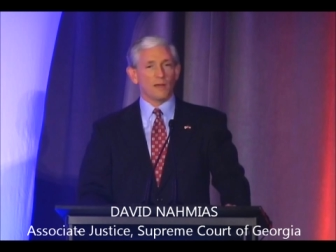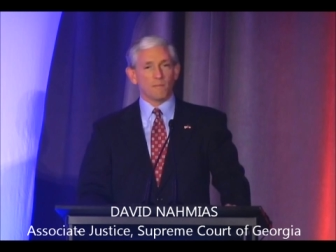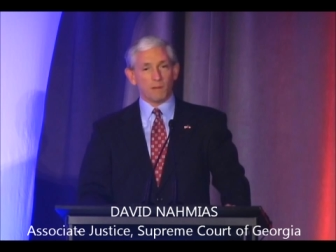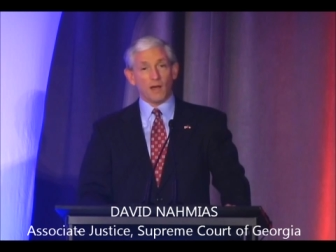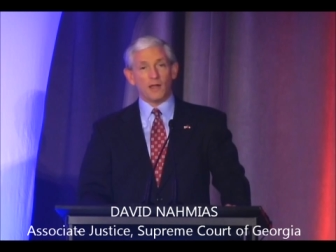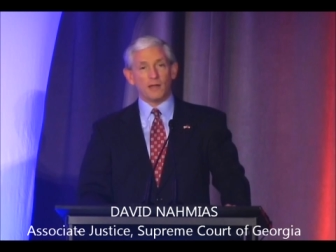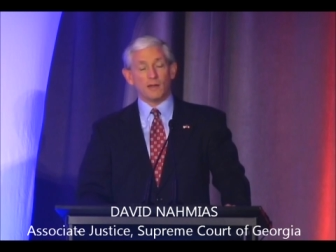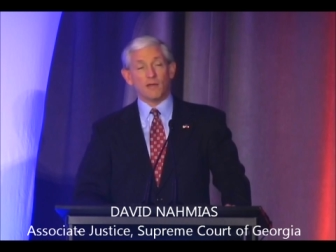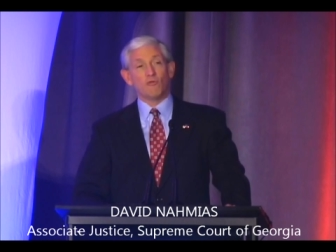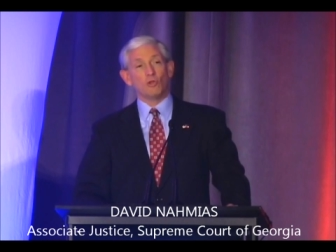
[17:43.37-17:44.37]
But
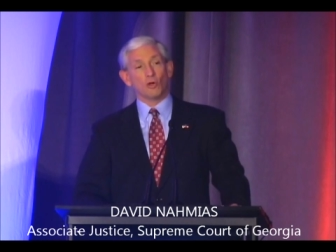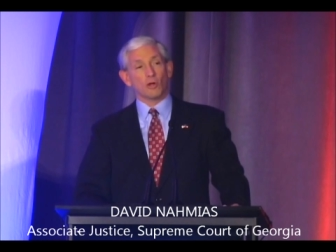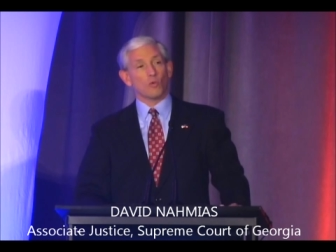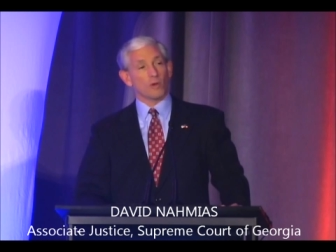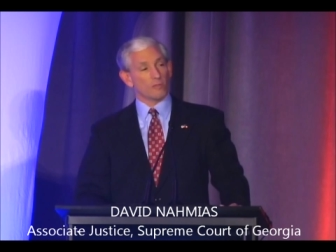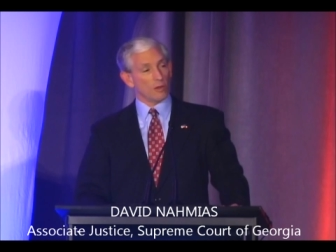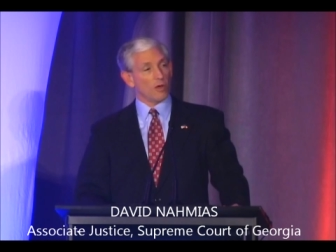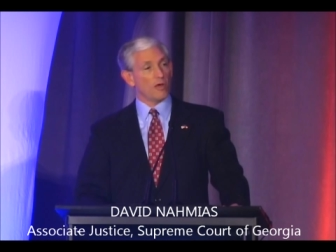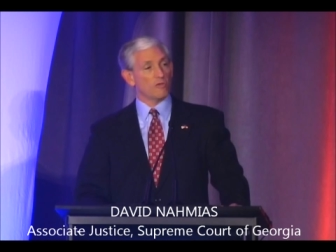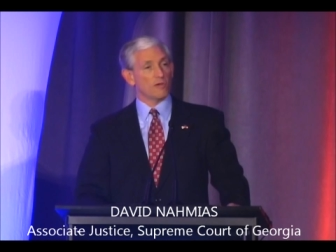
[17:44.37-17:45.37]
if you look at what the
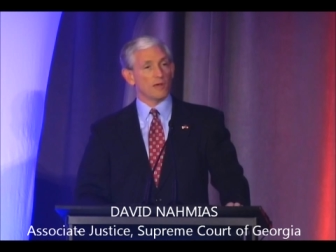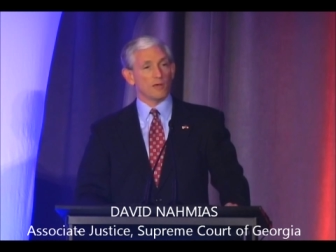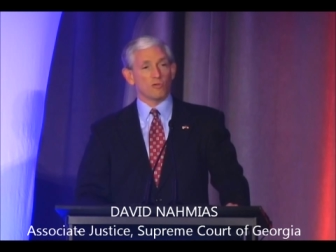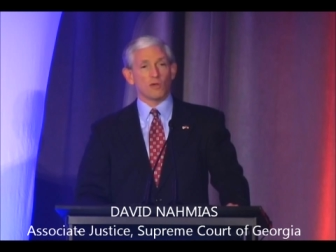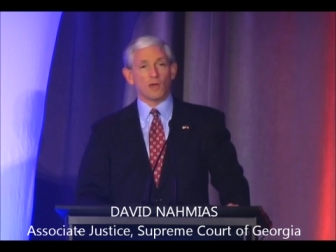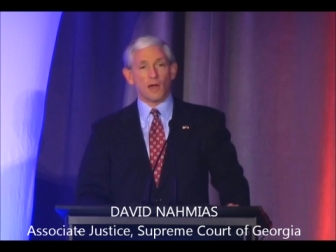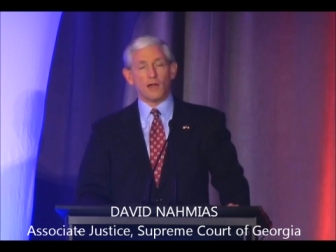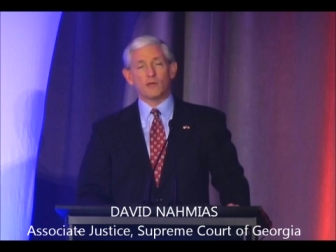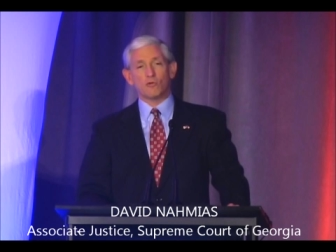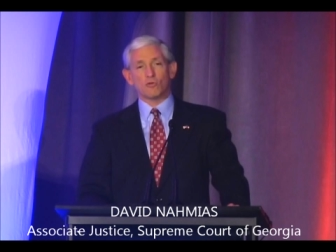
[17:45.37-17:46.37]
law says, I
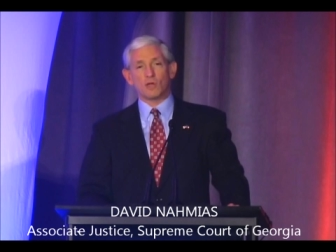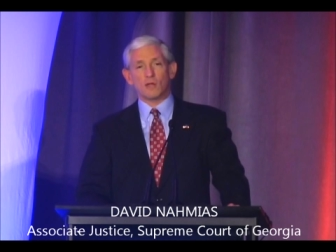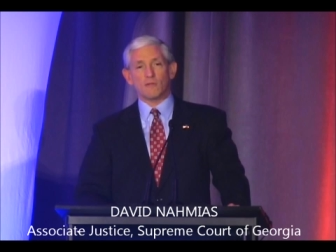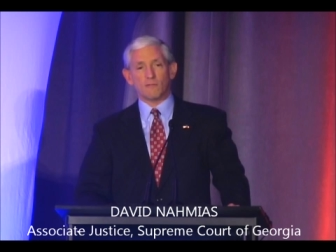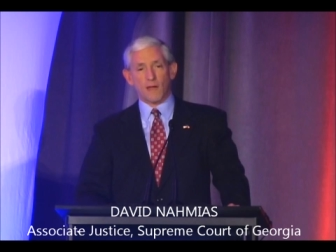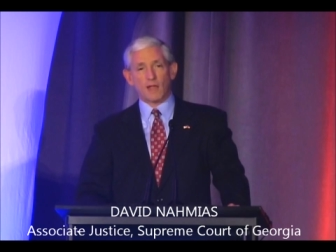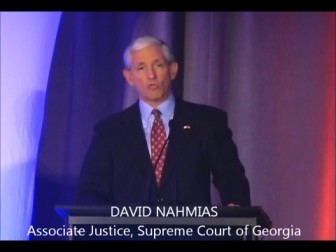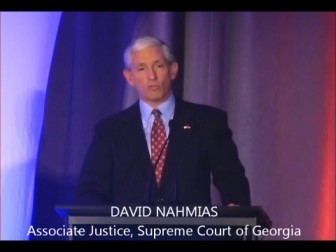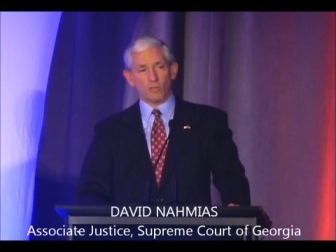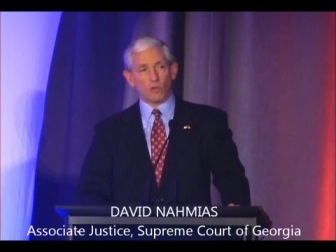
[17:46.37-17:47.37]
understand that
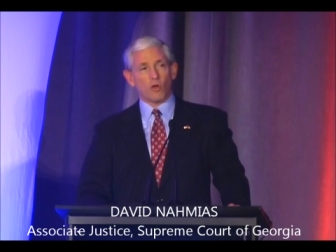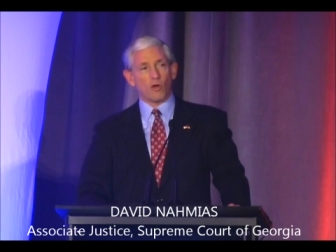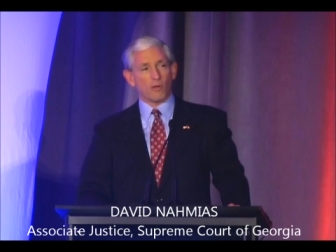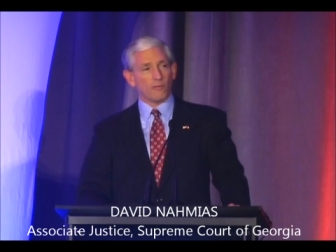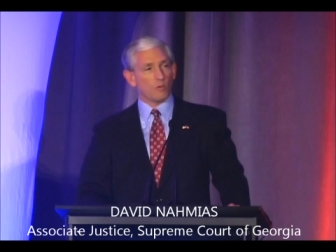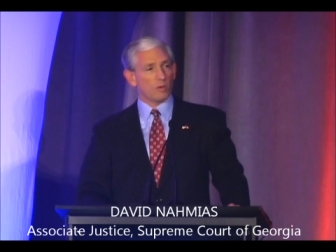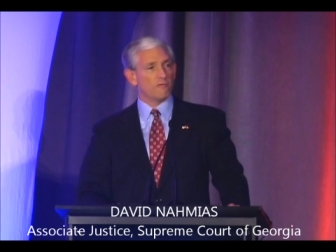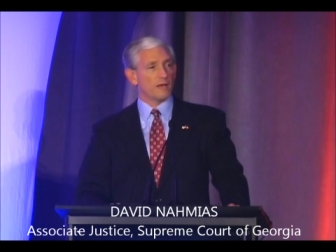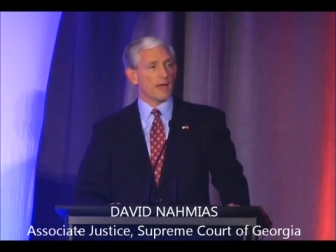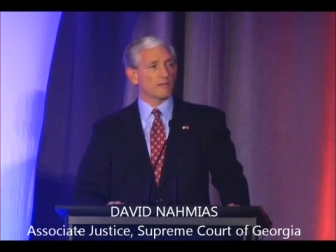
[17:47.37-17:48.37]
that's the law that we've
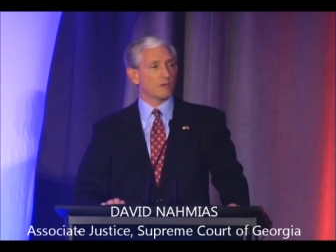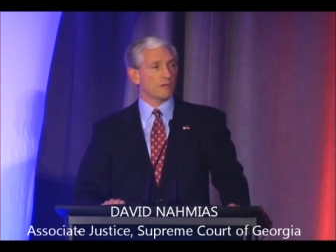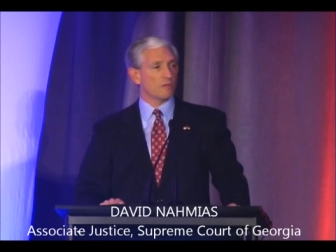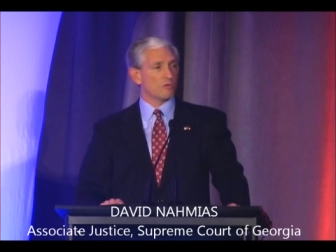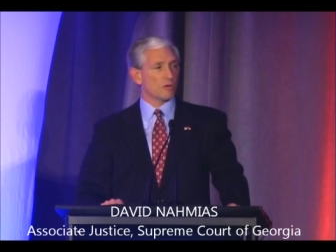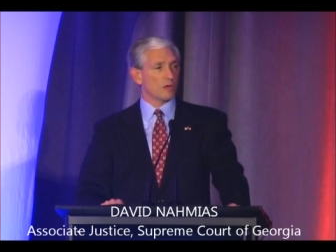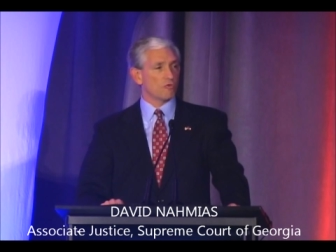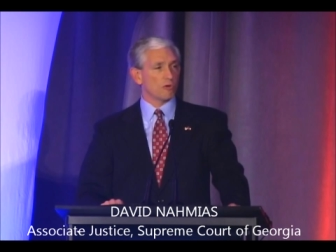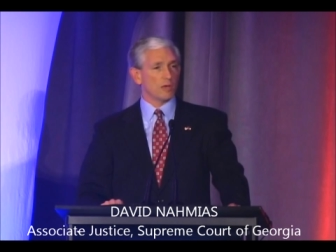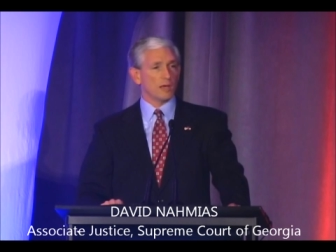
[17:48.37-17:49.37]
enacted in this
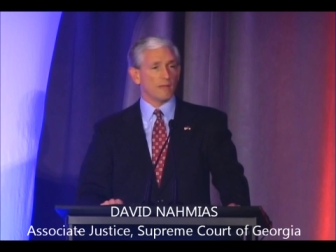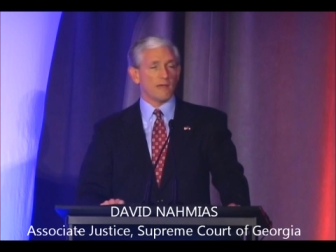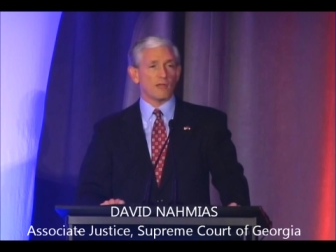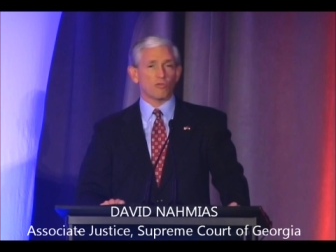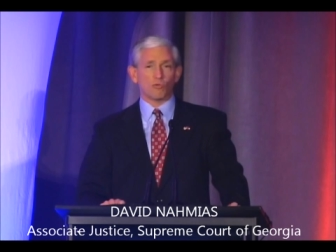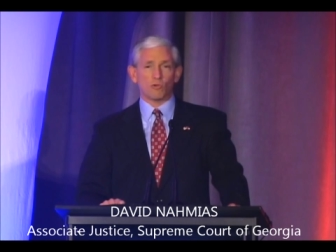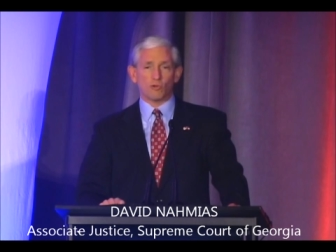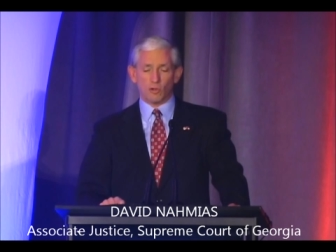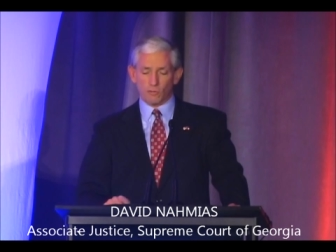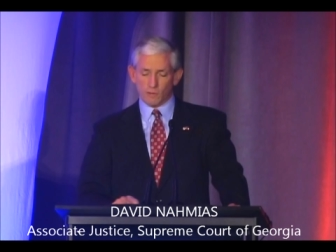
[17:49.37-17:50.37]
country, and that's the
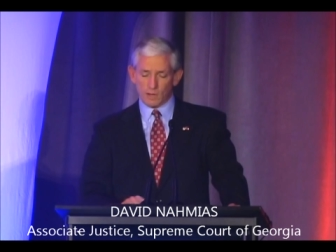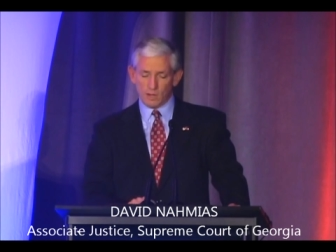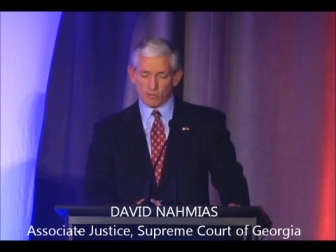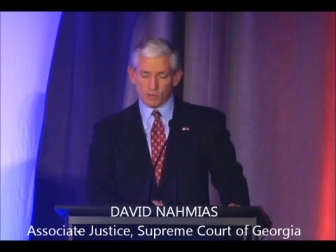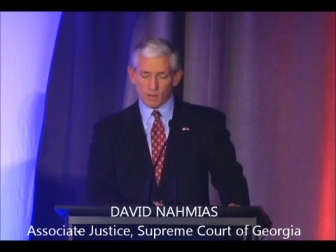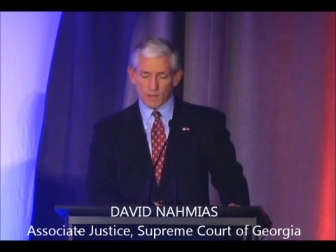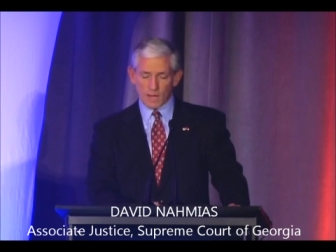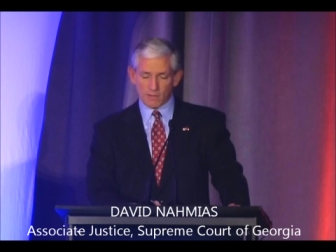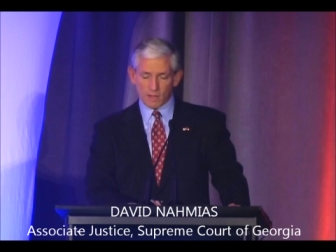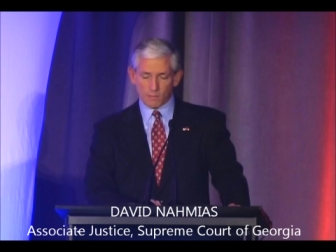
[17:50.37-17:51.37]
result that needs to come out
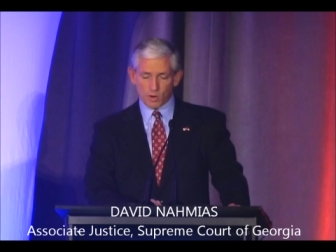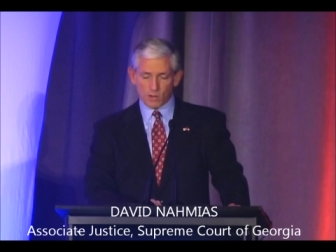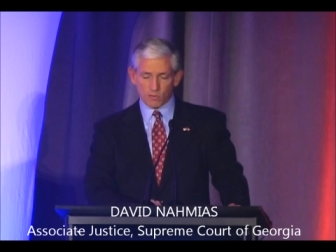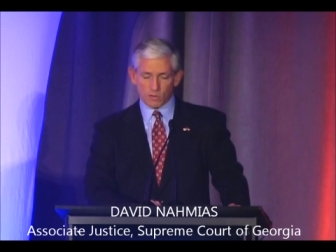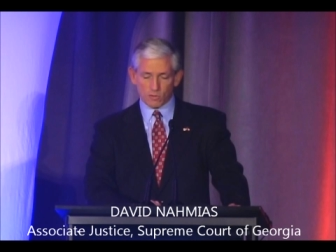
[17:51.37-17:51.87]
of that process.